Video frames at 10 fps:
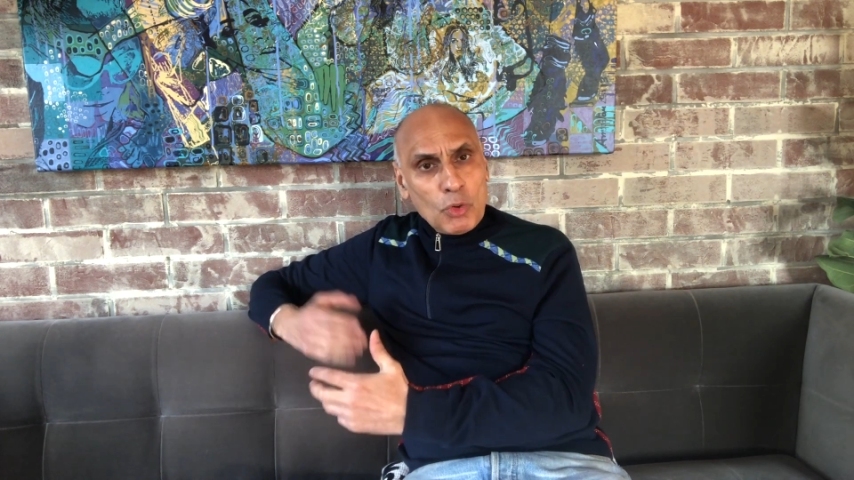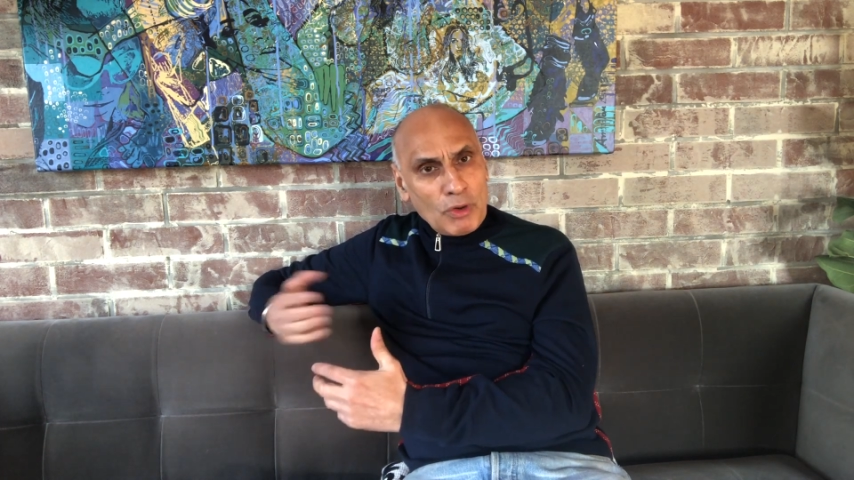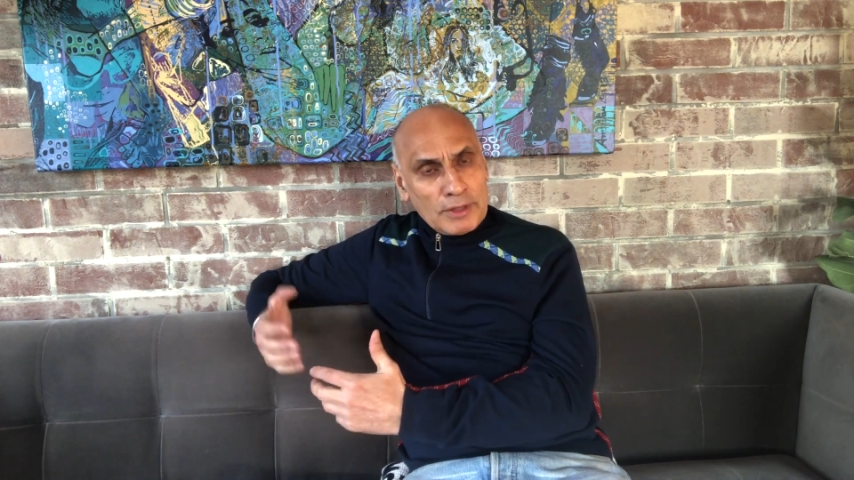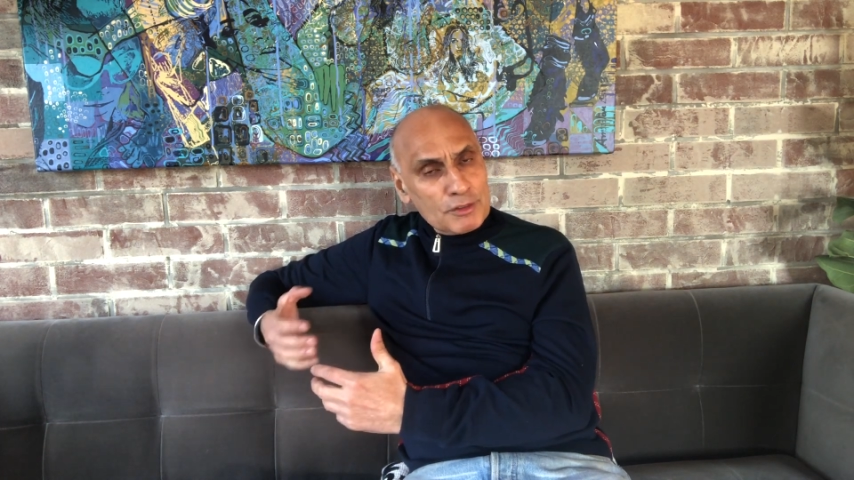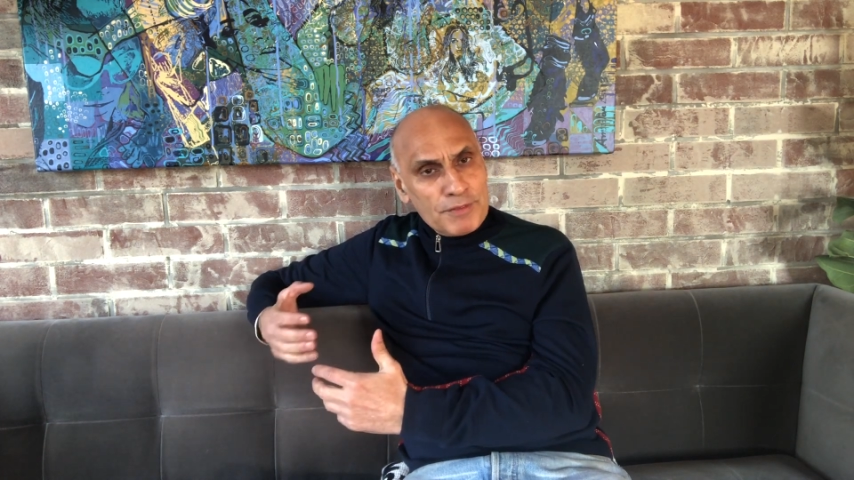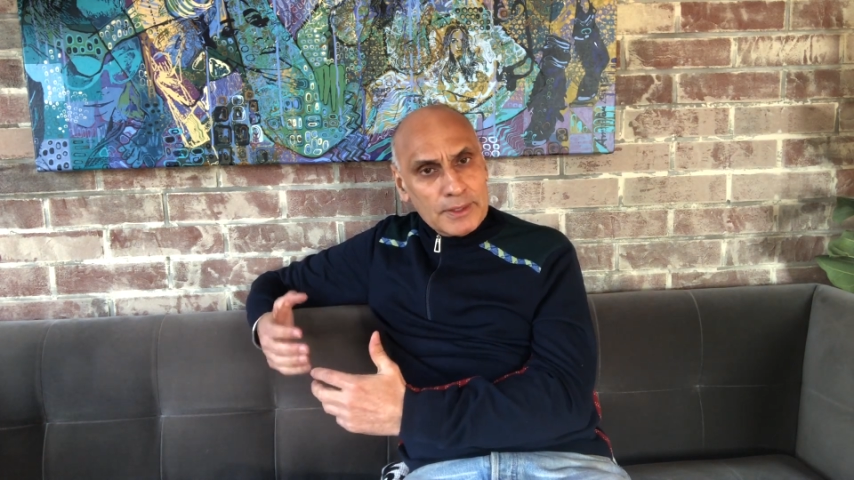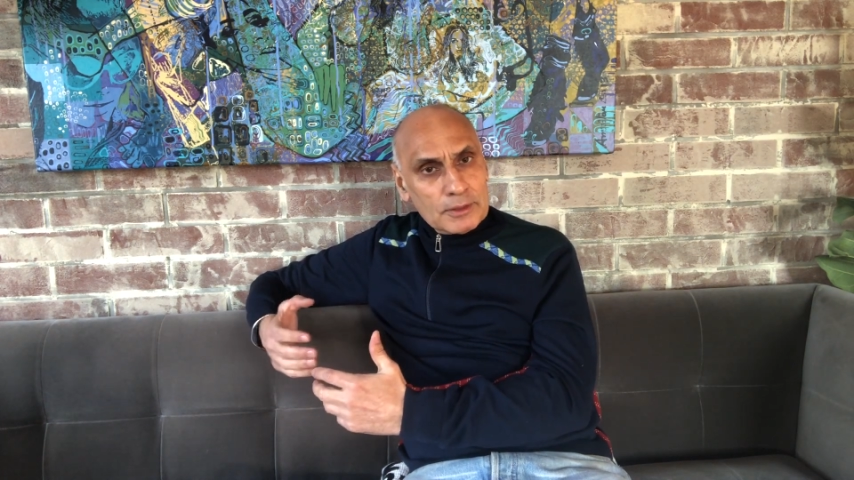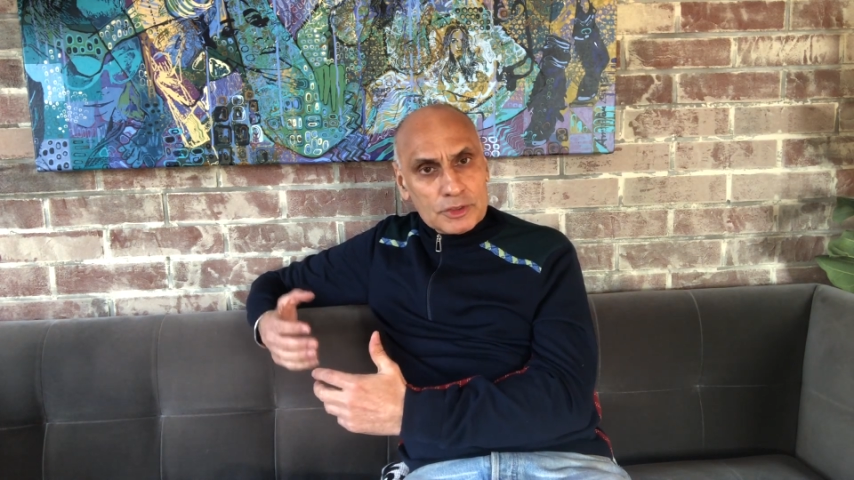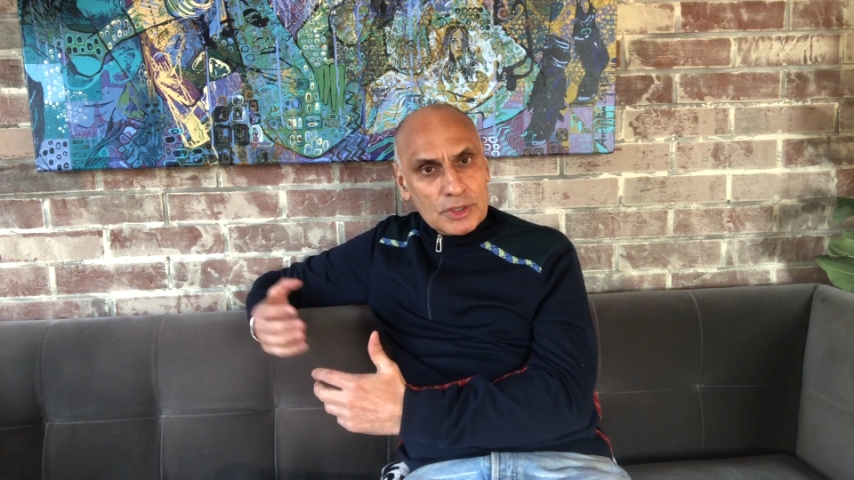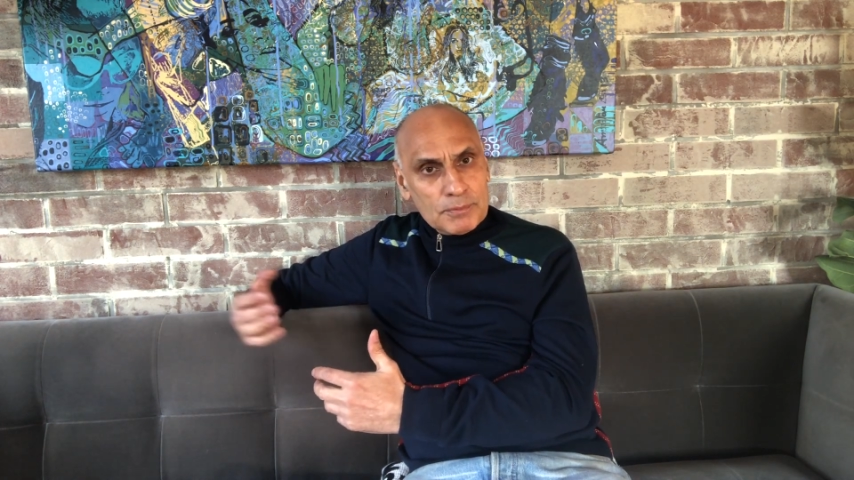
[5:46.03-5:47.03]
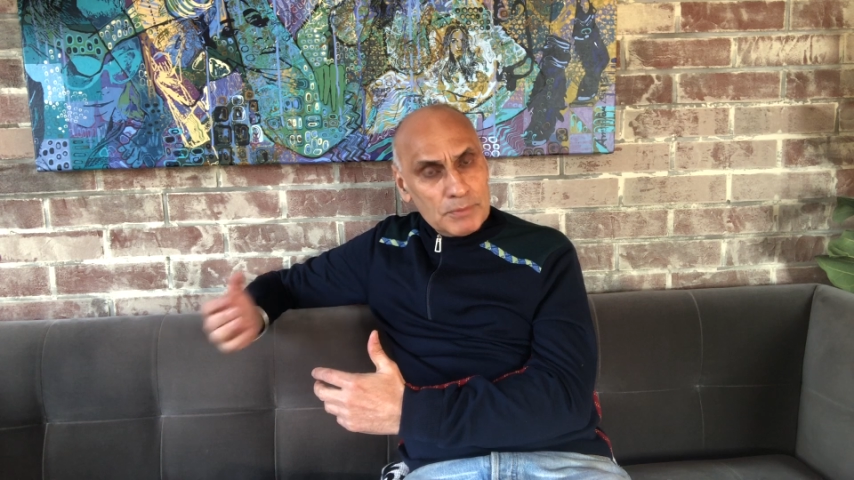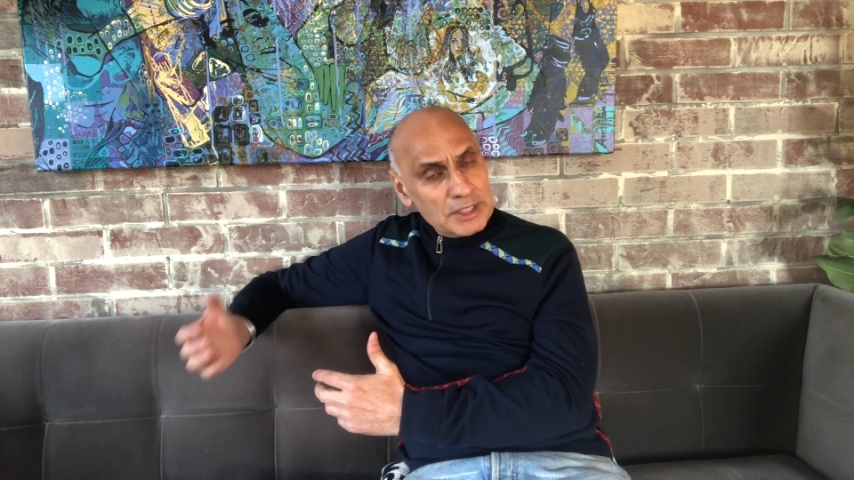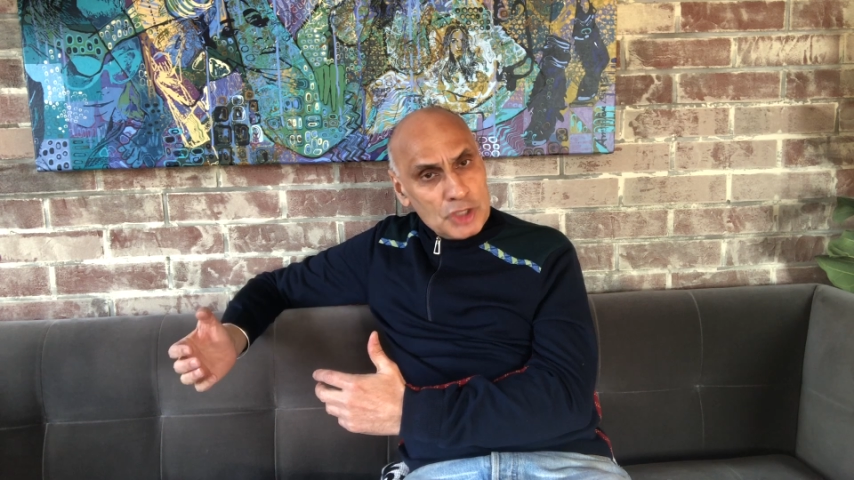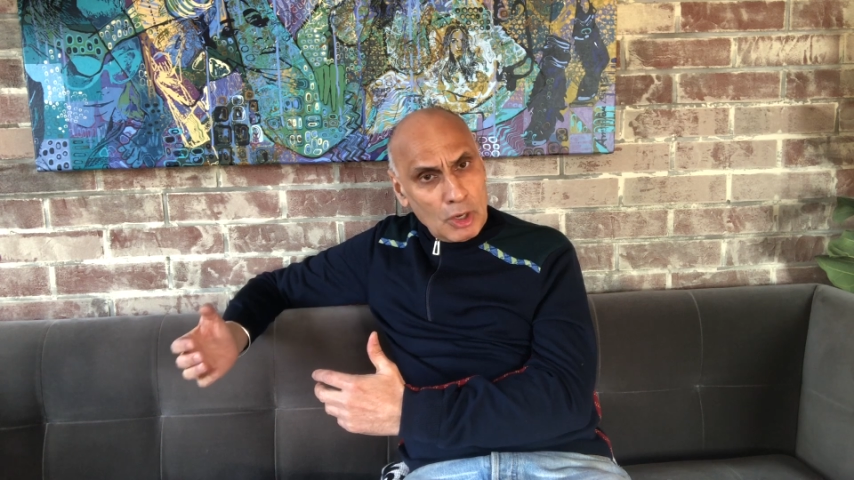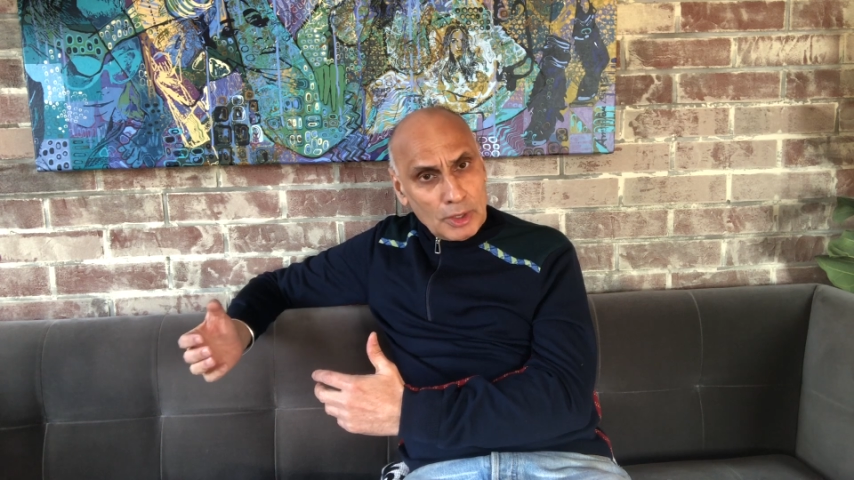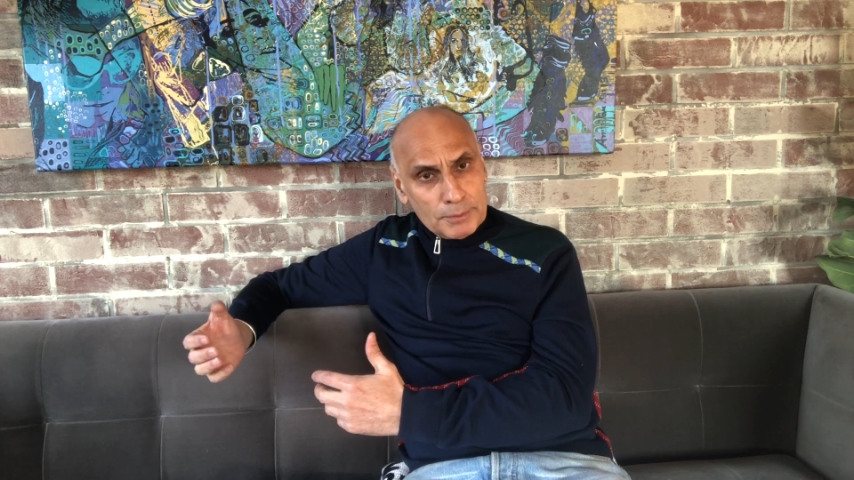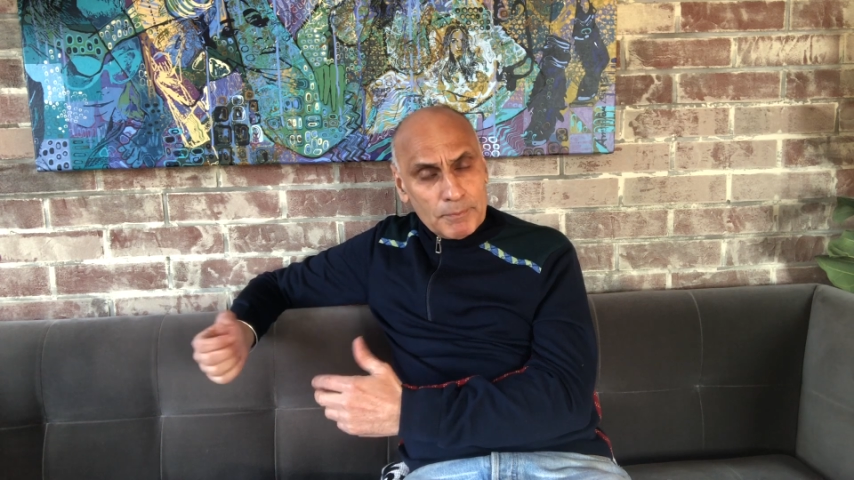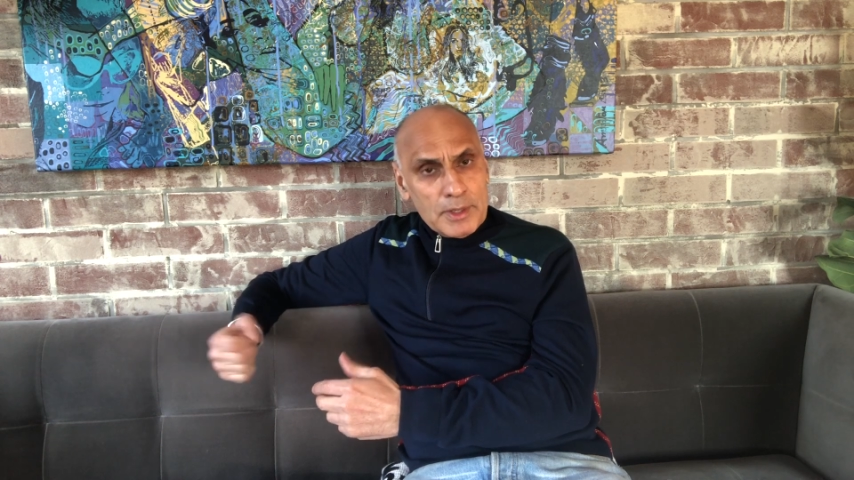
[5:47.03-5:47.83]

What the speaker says: or other fields is gone.